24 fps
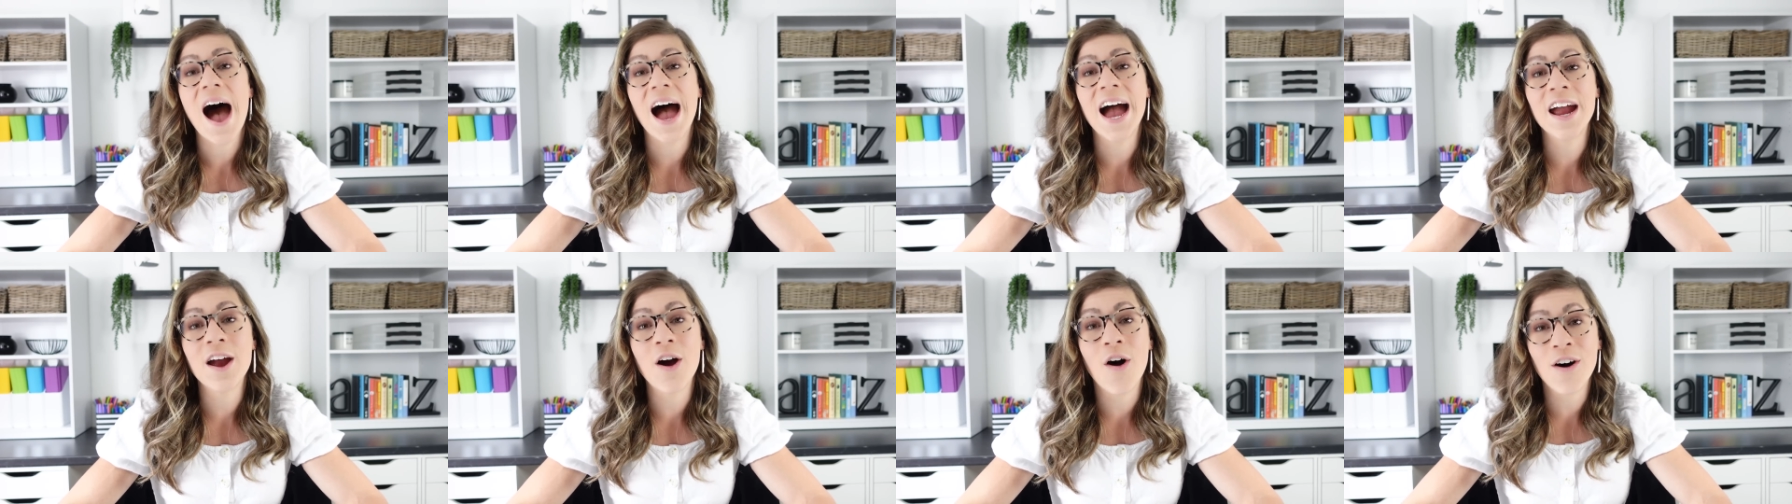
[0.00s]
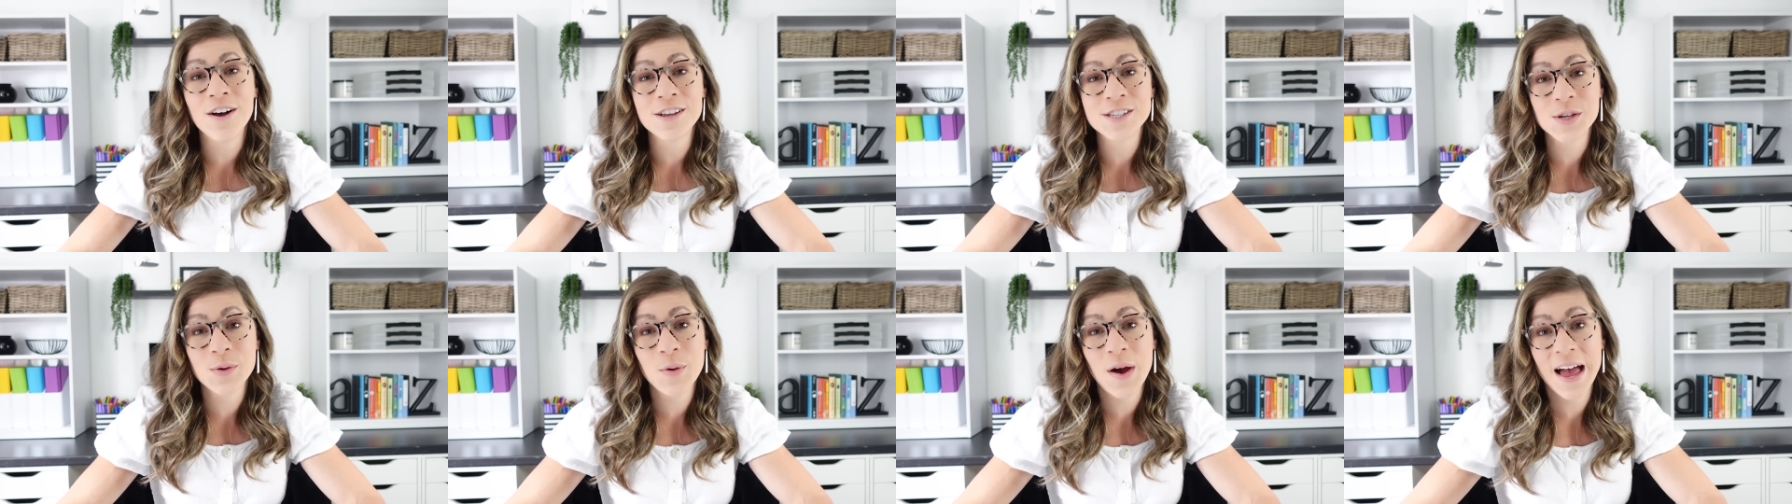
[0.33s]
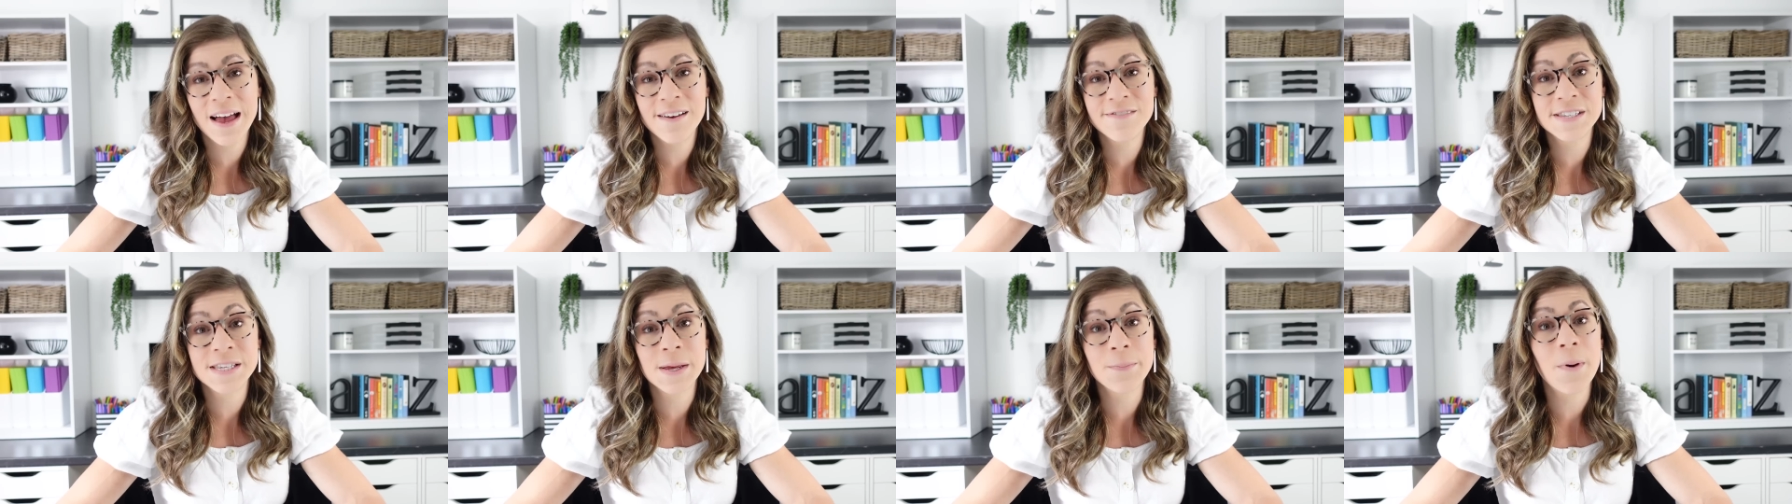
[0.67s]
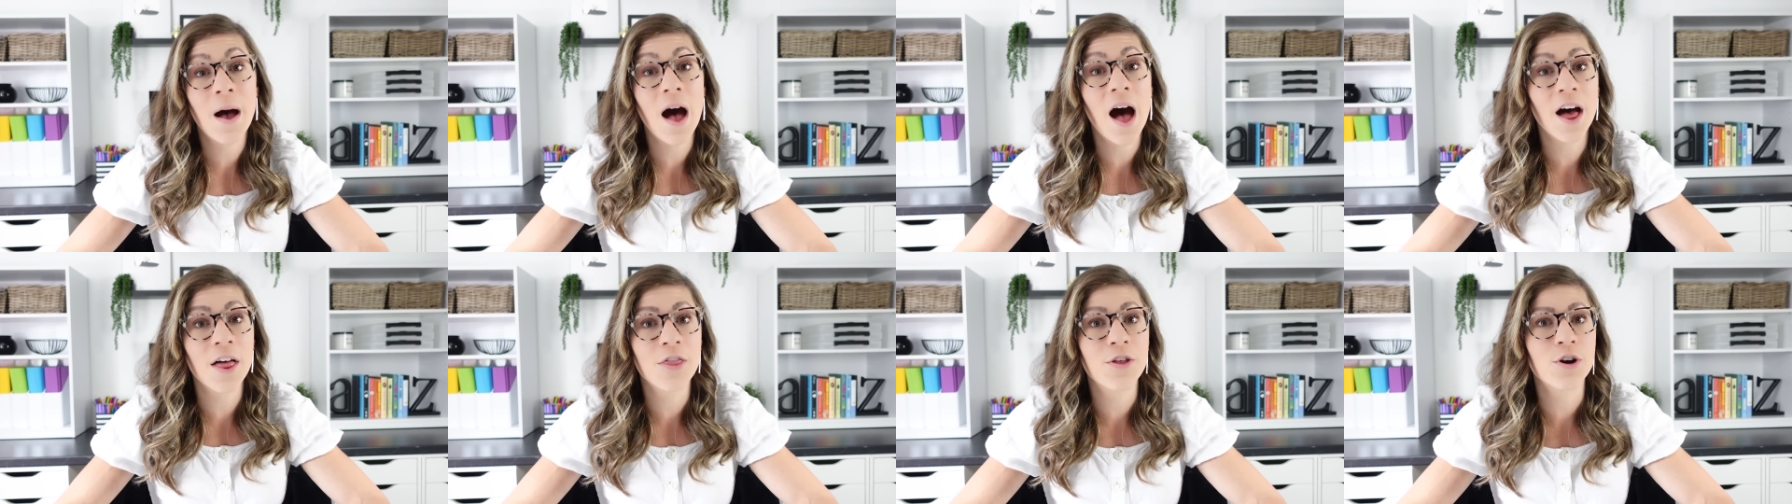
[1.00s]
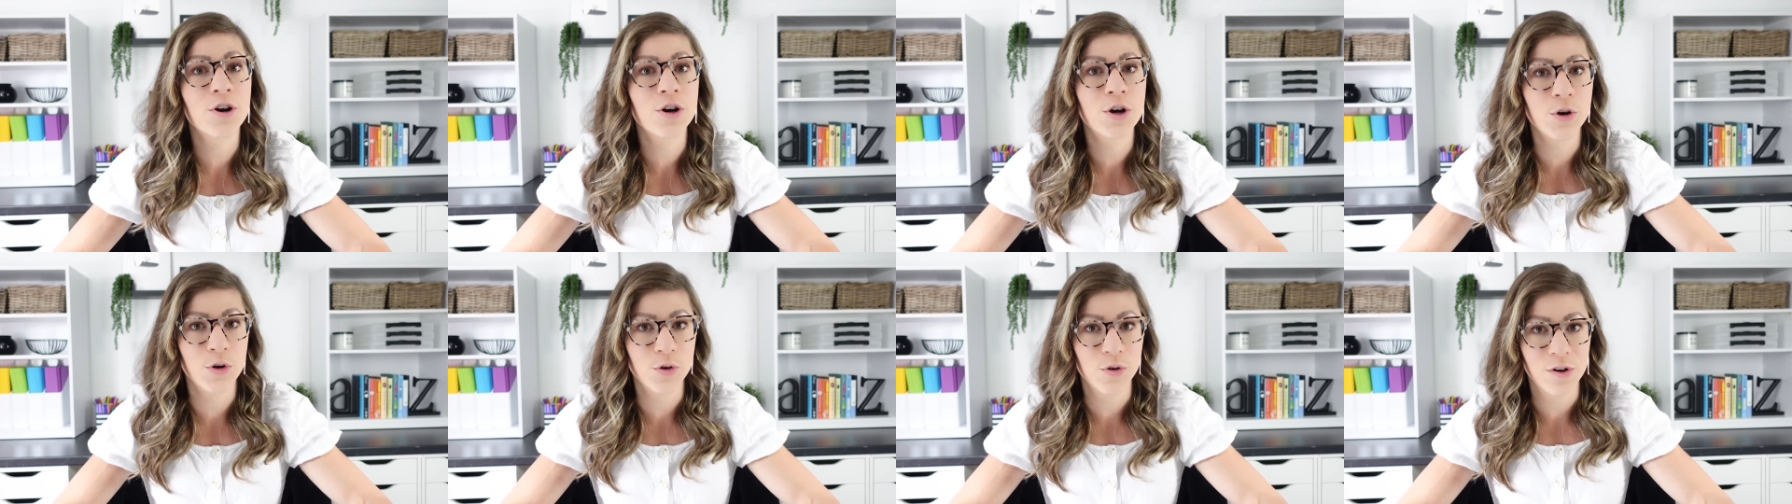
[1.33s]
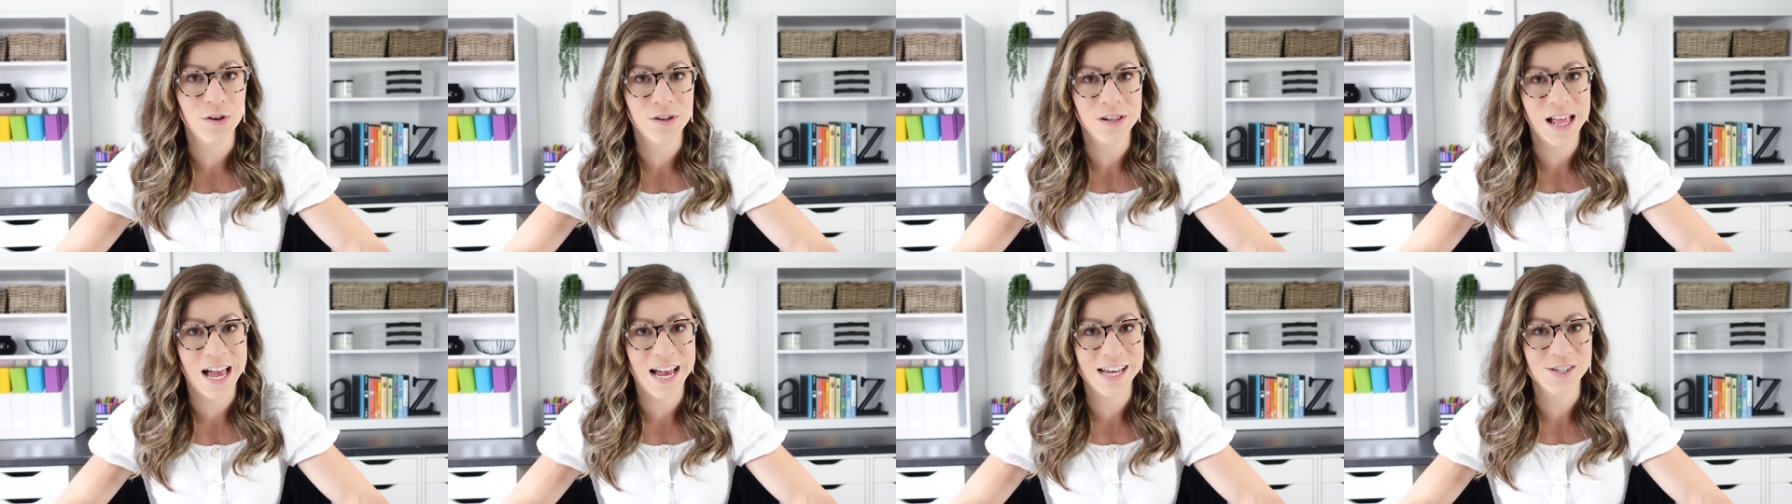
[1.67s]
I also have some other
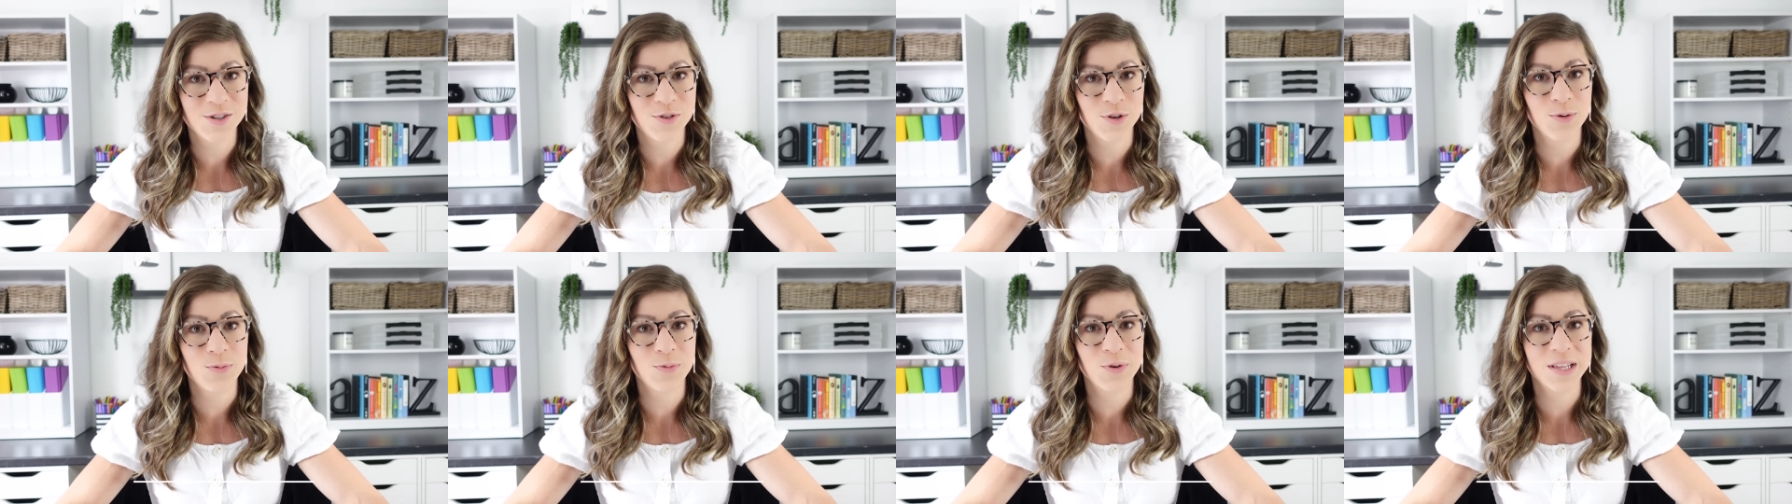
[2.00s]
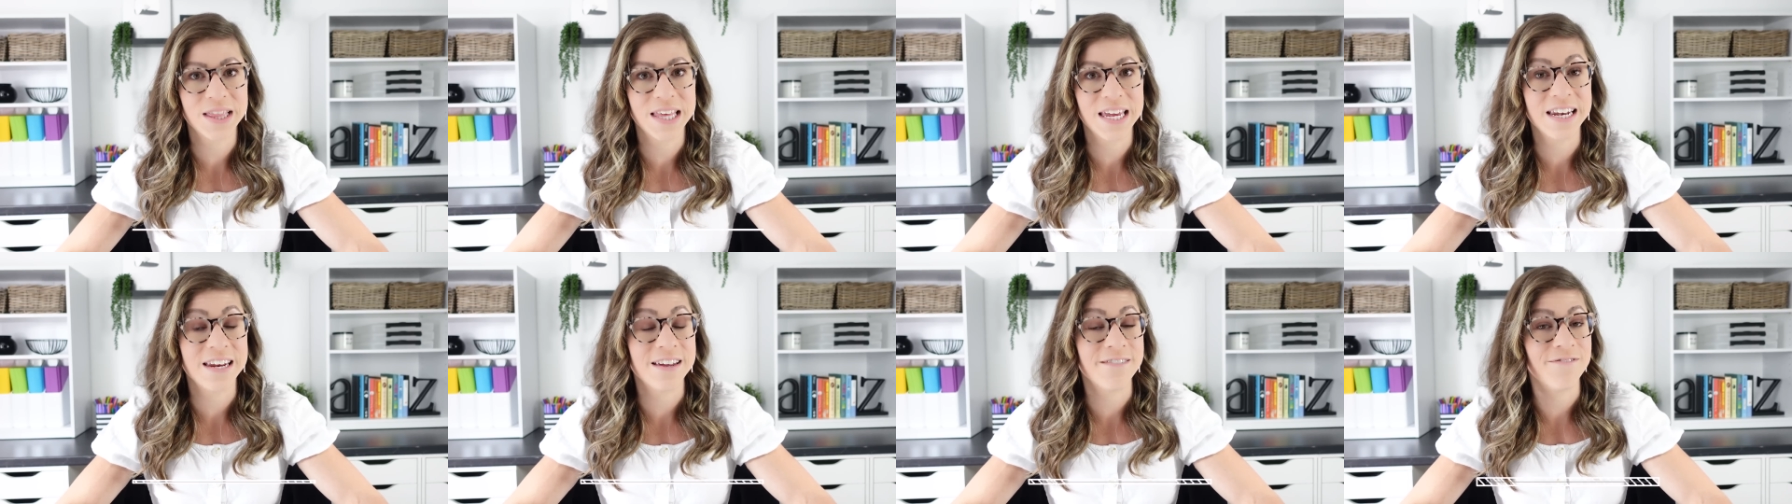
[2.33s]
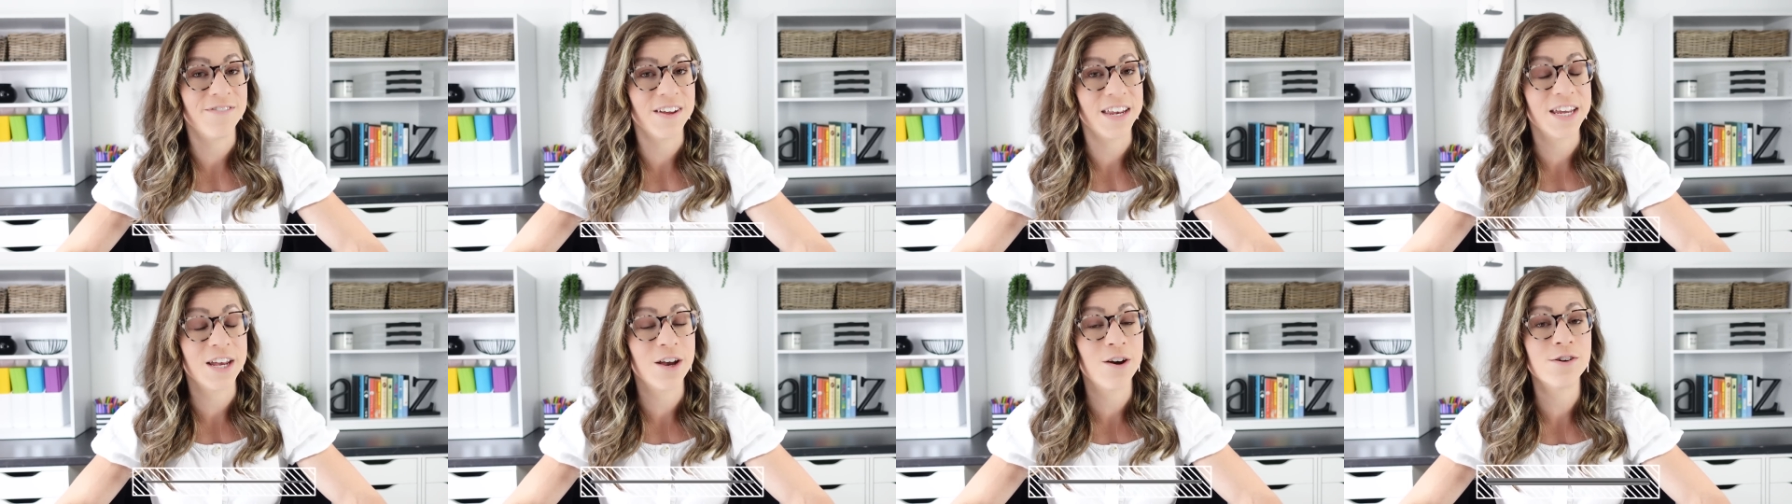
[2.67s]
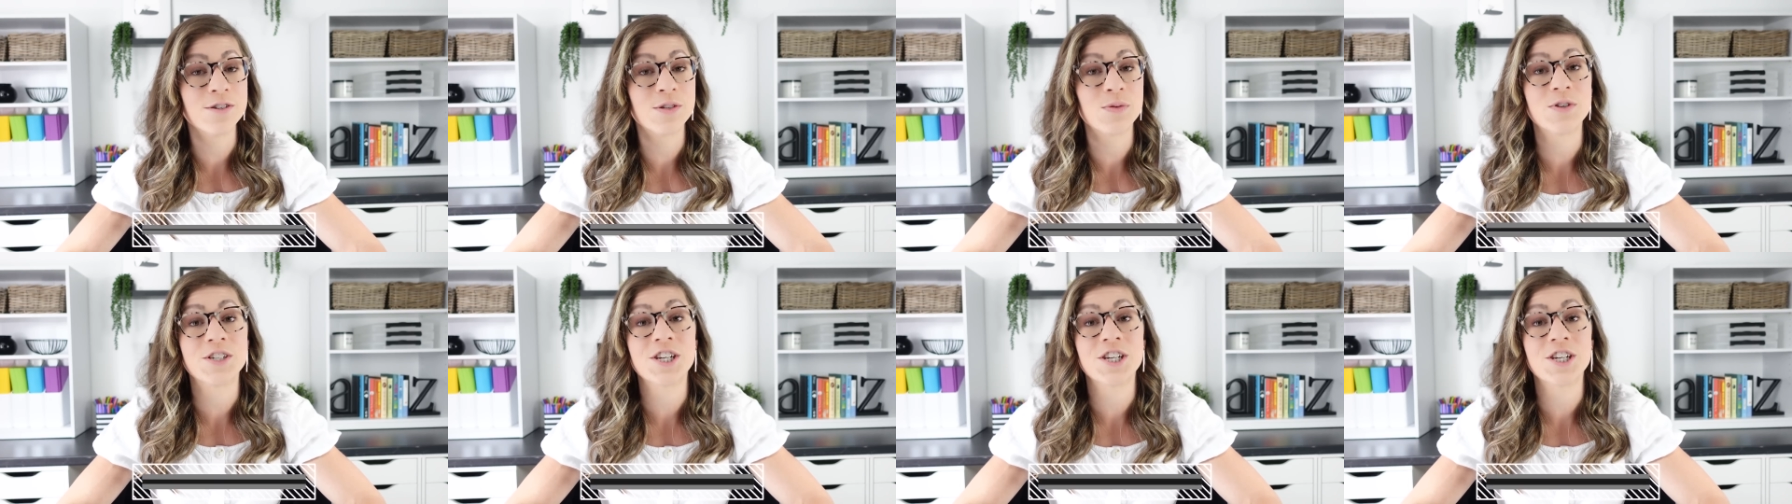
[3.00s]
Google Classroom related videos,